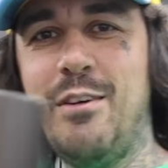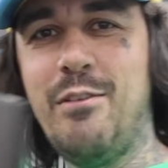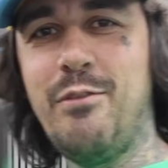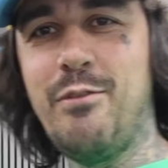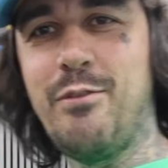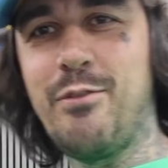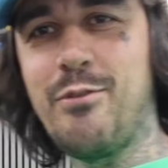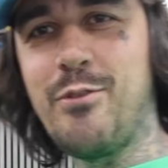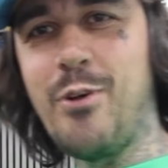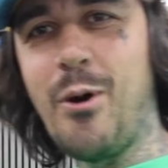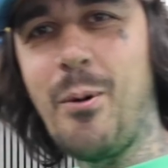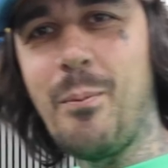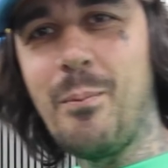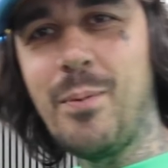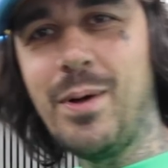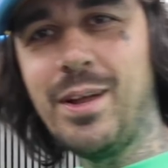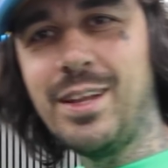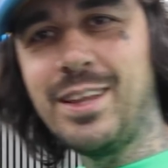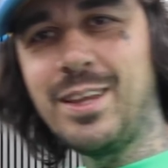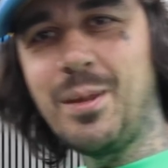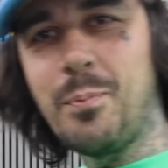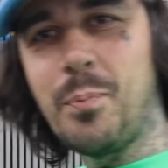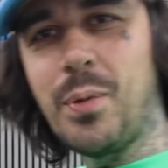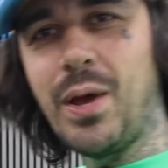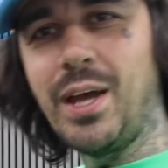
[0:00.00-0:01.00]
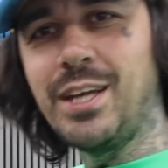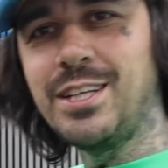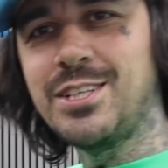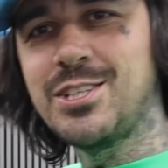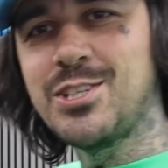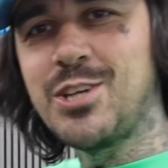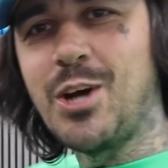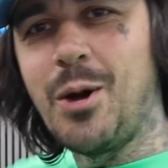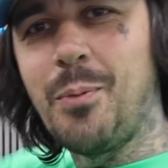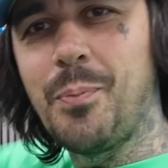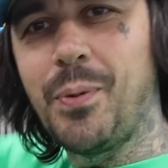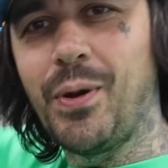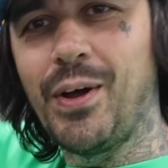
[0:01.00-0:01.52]
from the paint
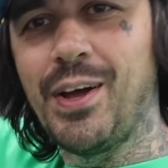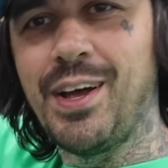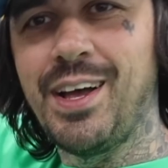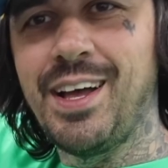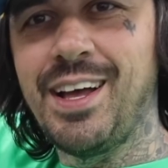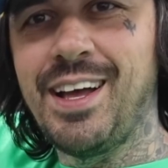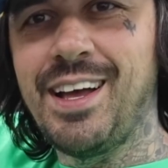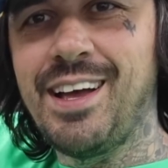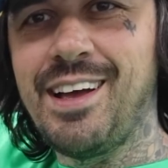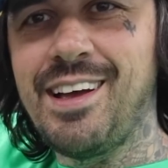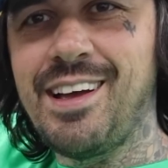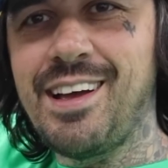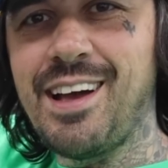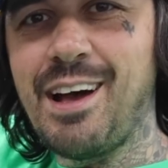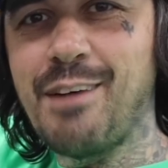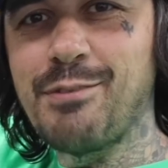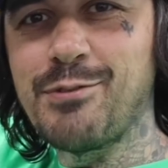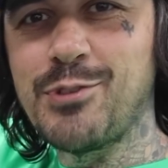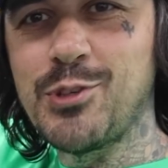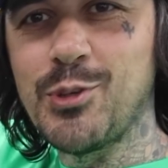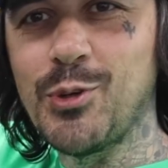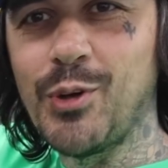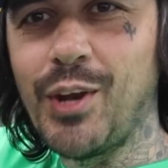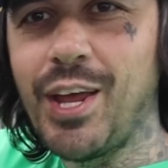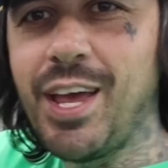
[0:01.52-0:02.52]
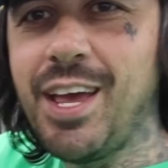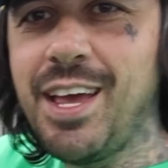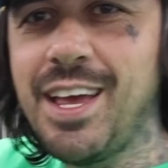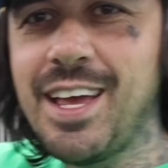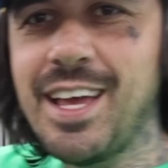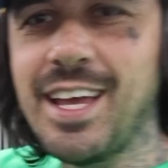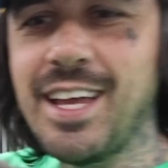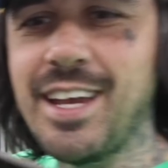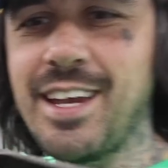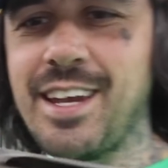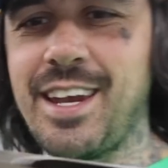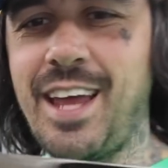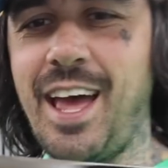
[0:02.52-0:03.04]
shop. I've done it
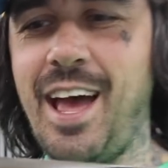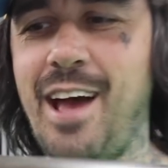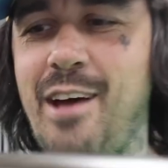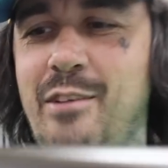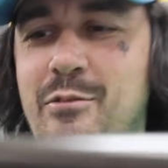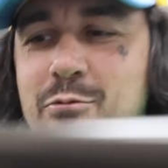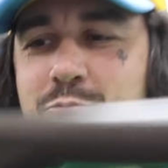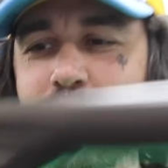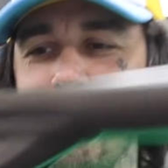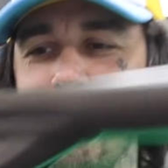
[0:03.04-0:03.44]
in a